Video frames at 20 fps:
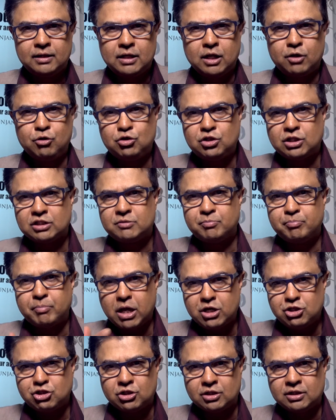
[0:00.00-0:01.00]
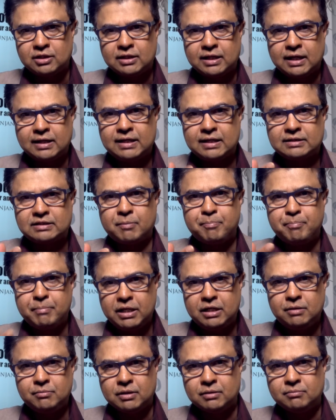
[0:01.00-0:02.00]
Now, you just mentioned that there's a
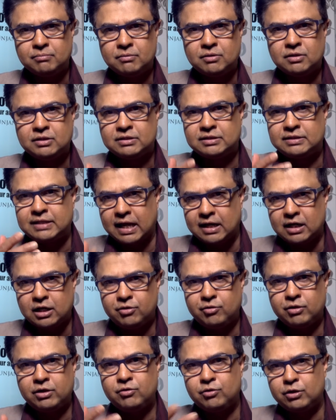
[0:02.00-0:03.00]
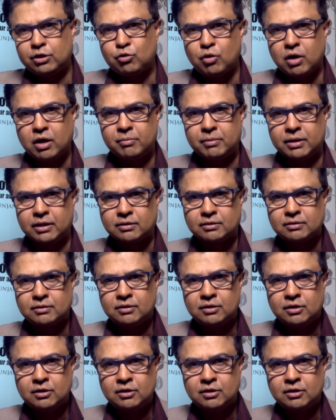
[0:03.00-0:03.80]
minimum salary requirement.